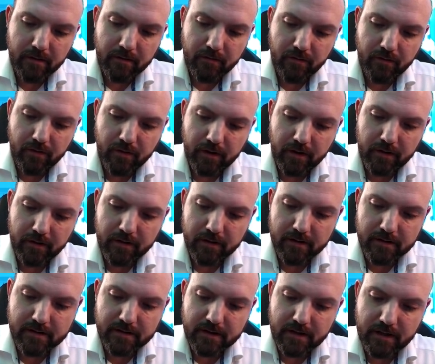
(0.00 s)
drawing
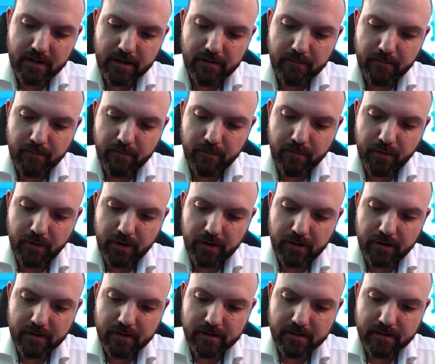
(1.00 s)
this and then
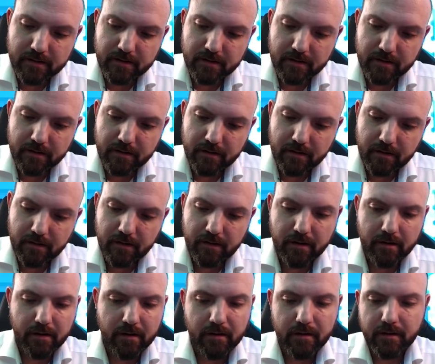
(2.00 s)
putting this?
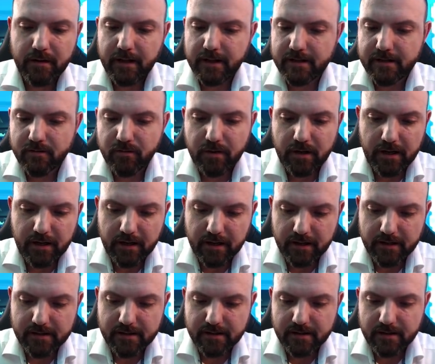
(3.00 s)
Oh, that's really
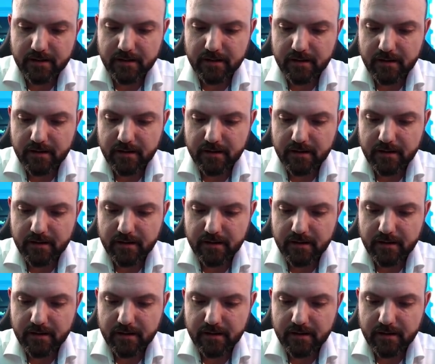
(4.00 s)
nice.